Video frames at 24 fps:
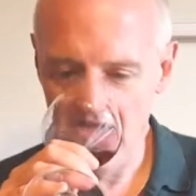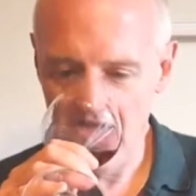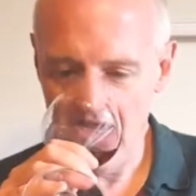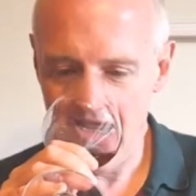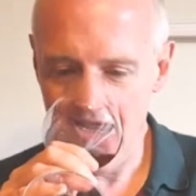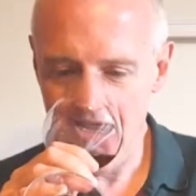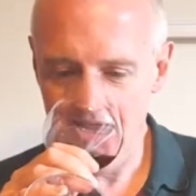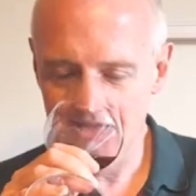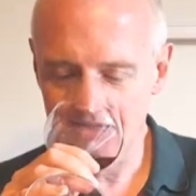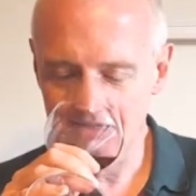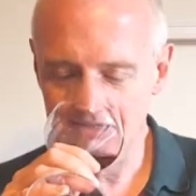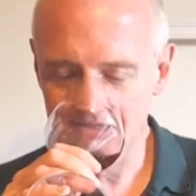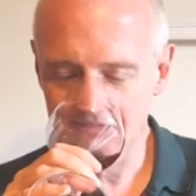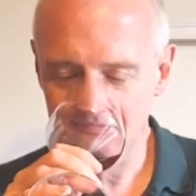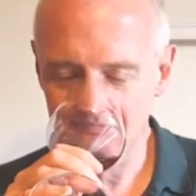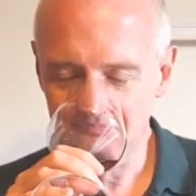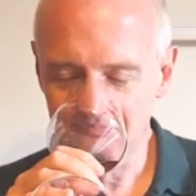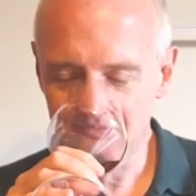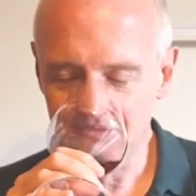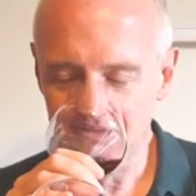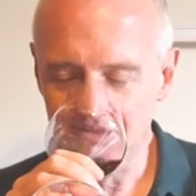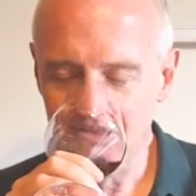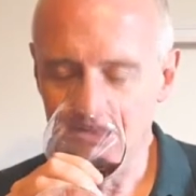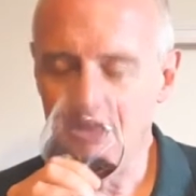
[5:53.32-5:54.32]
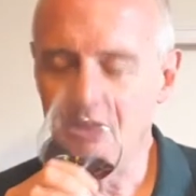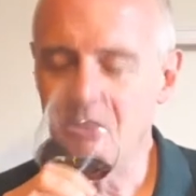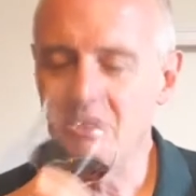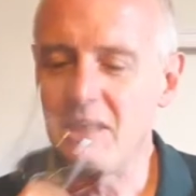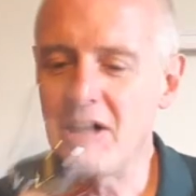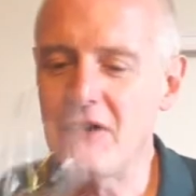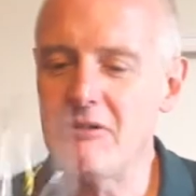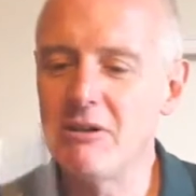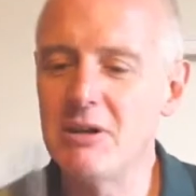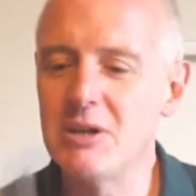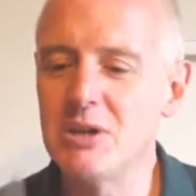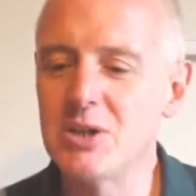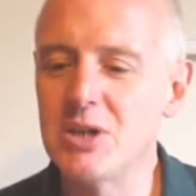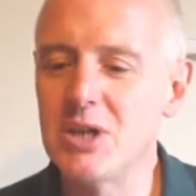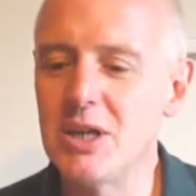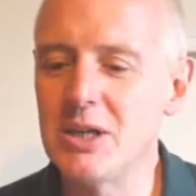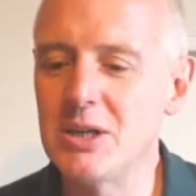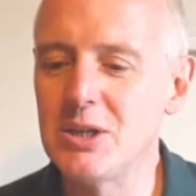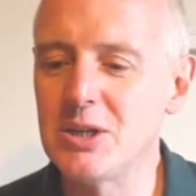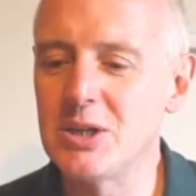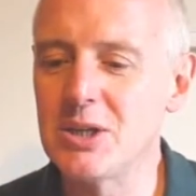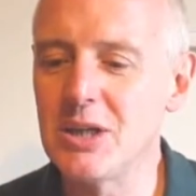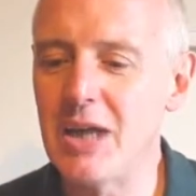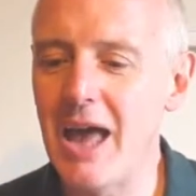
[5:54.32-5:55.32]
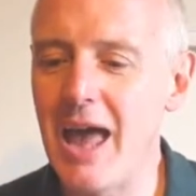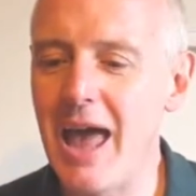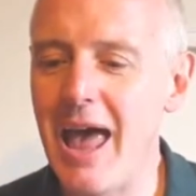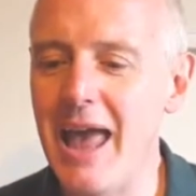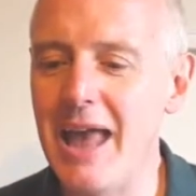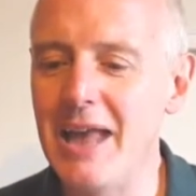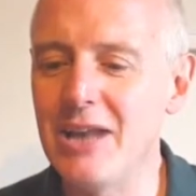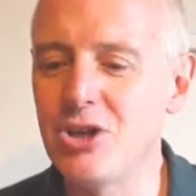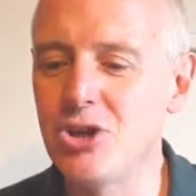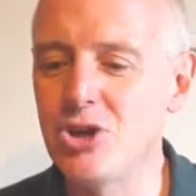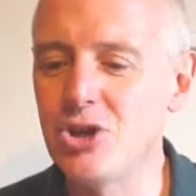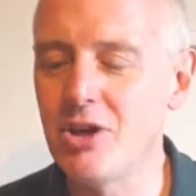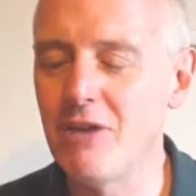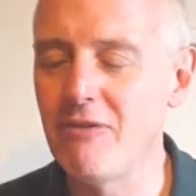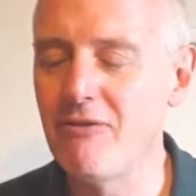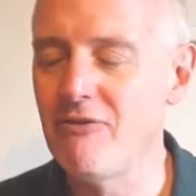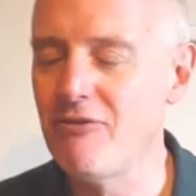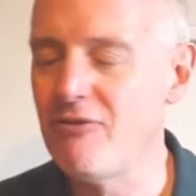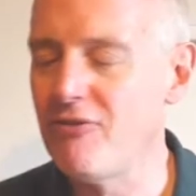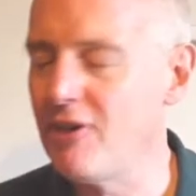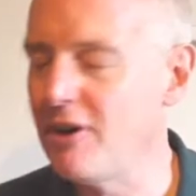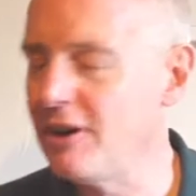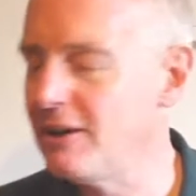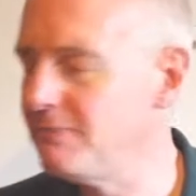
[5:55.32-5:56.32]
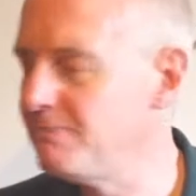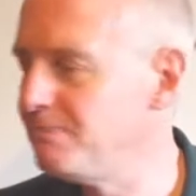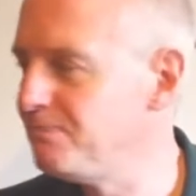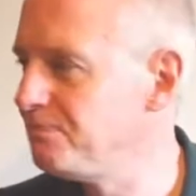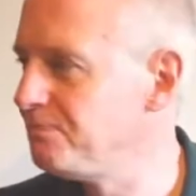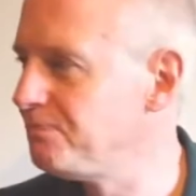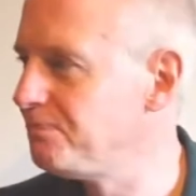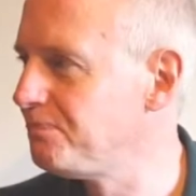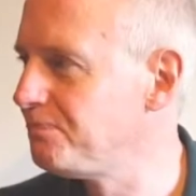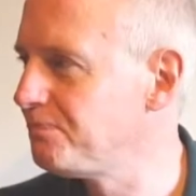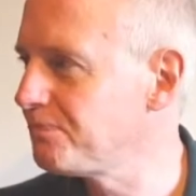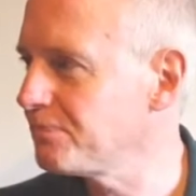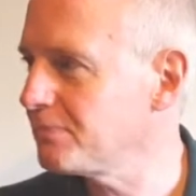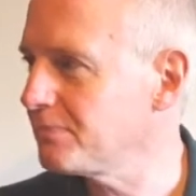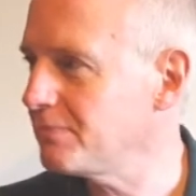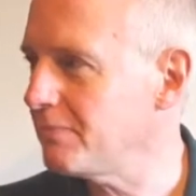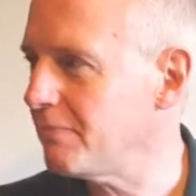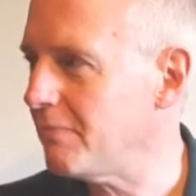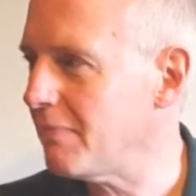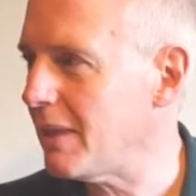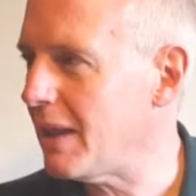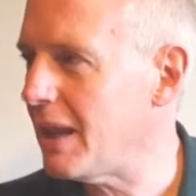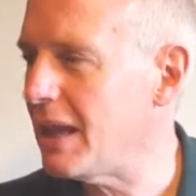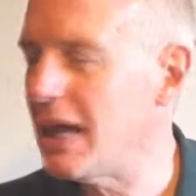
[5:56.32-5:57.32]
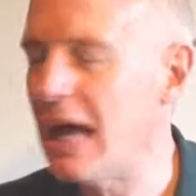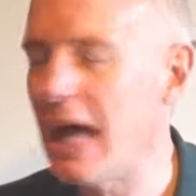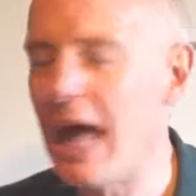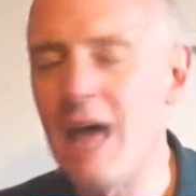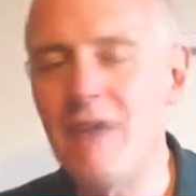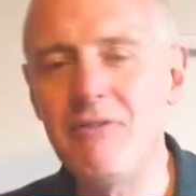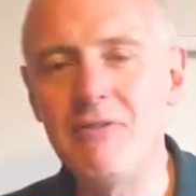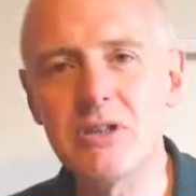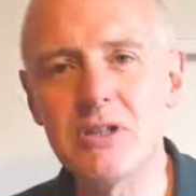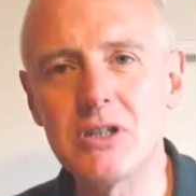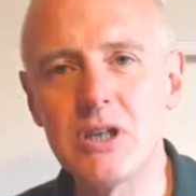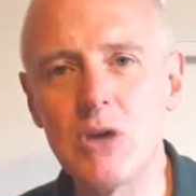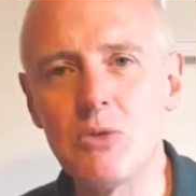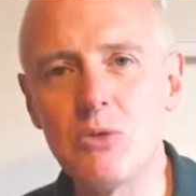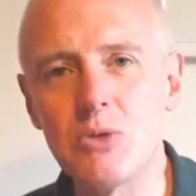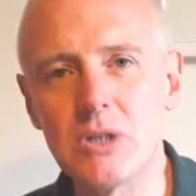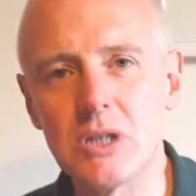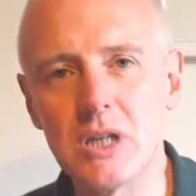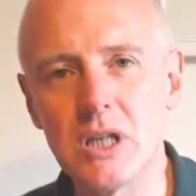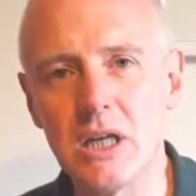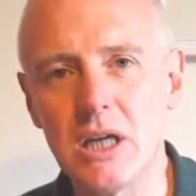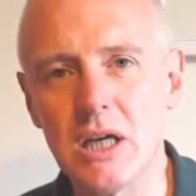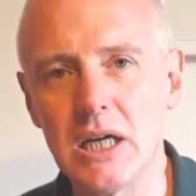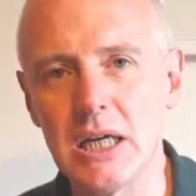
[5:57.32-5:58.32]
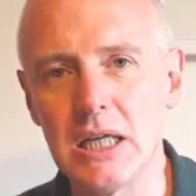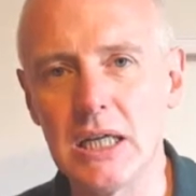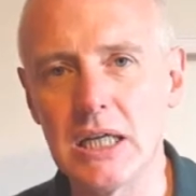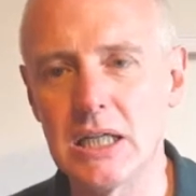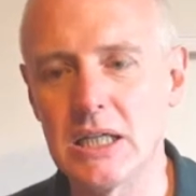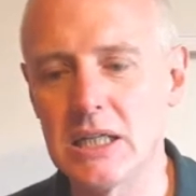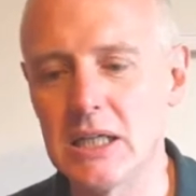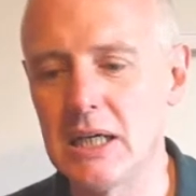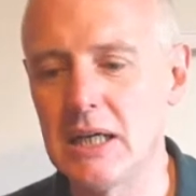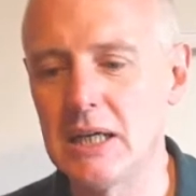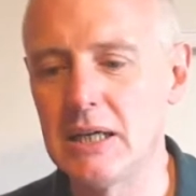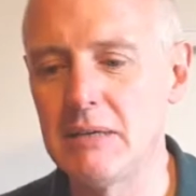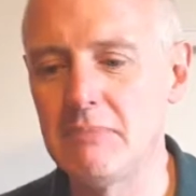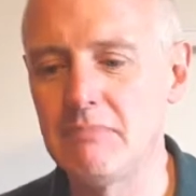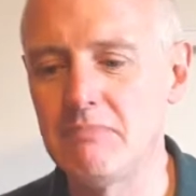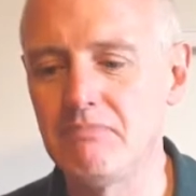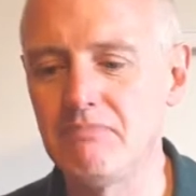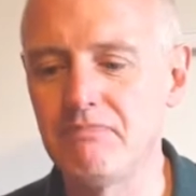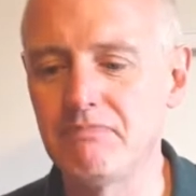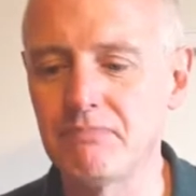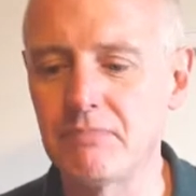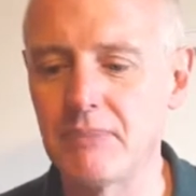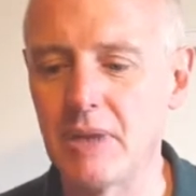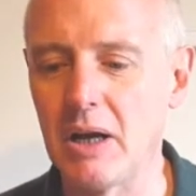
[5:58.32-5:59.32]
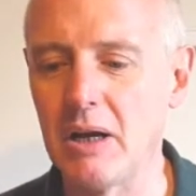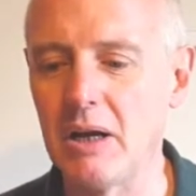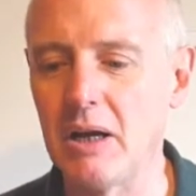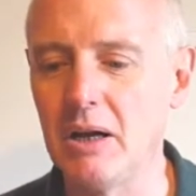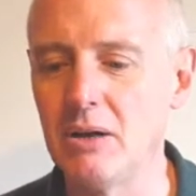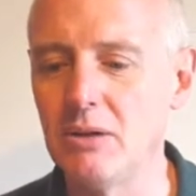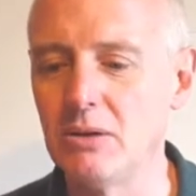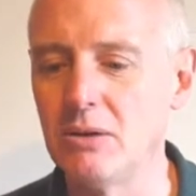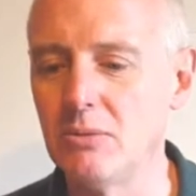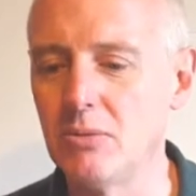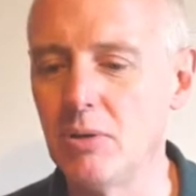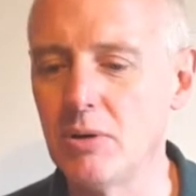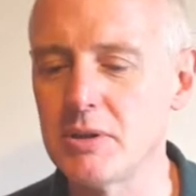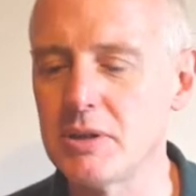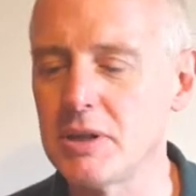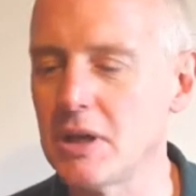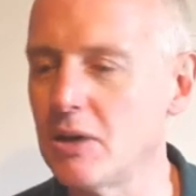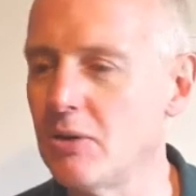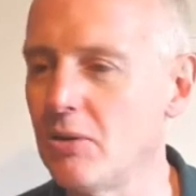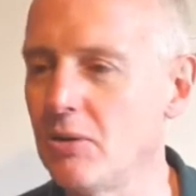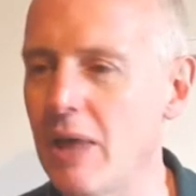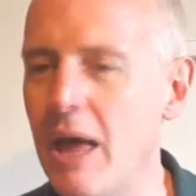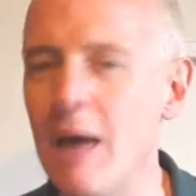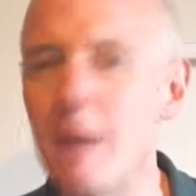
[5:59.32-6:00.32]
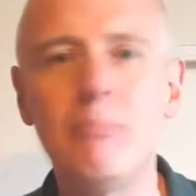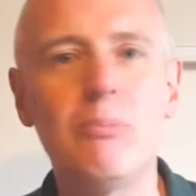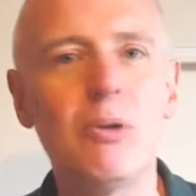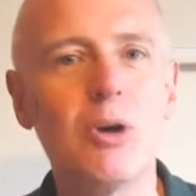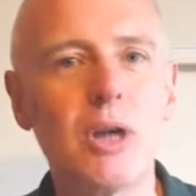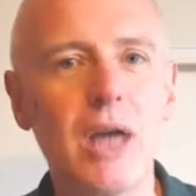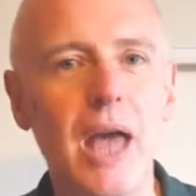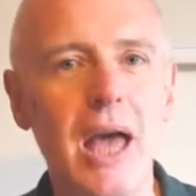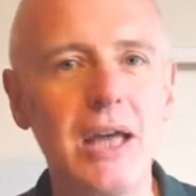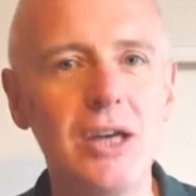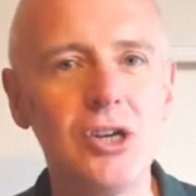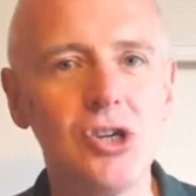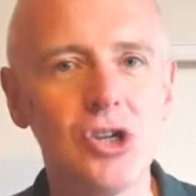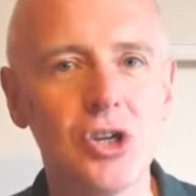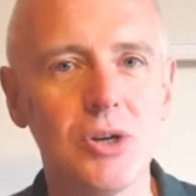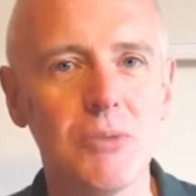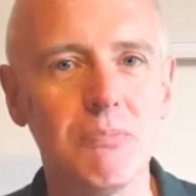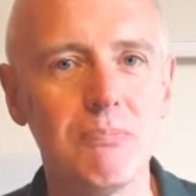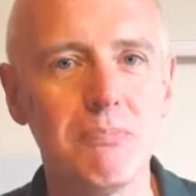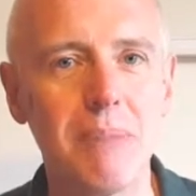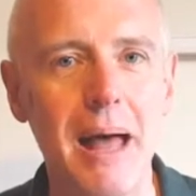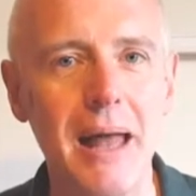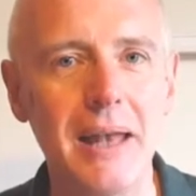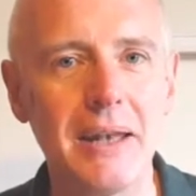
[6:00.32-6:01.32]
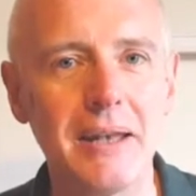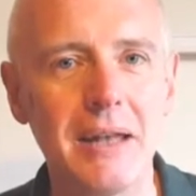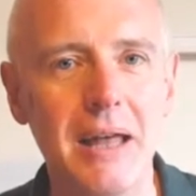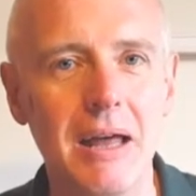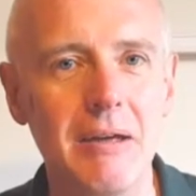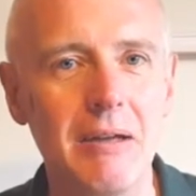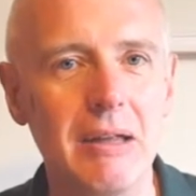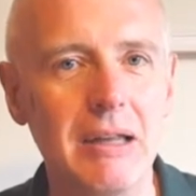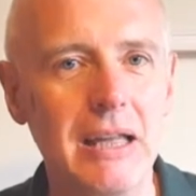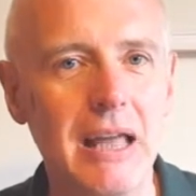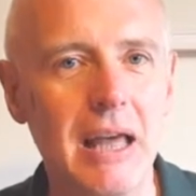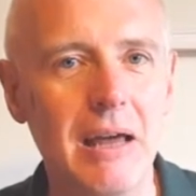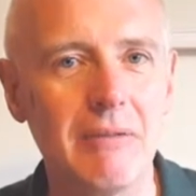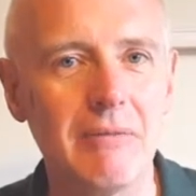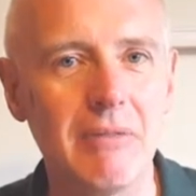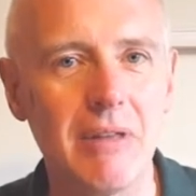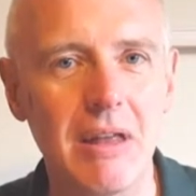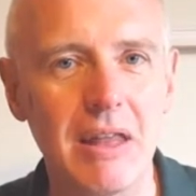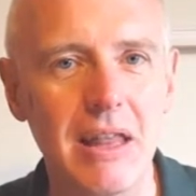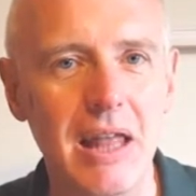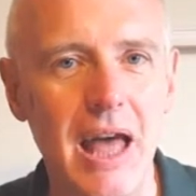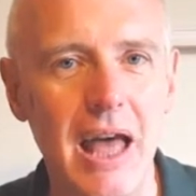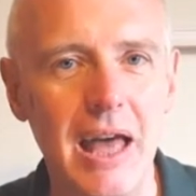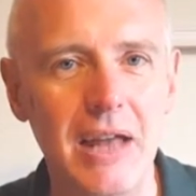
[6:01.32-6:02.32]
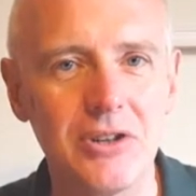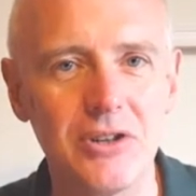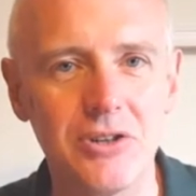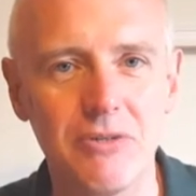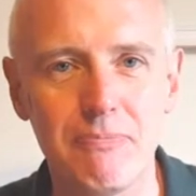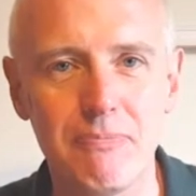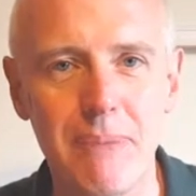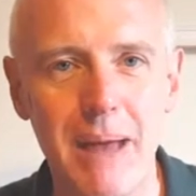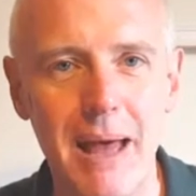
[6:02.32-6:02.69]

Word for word: and there is this edge of um, ever so slight, um, oh, what's it called? Embrocation, band, uh, yeah, the, the, edge of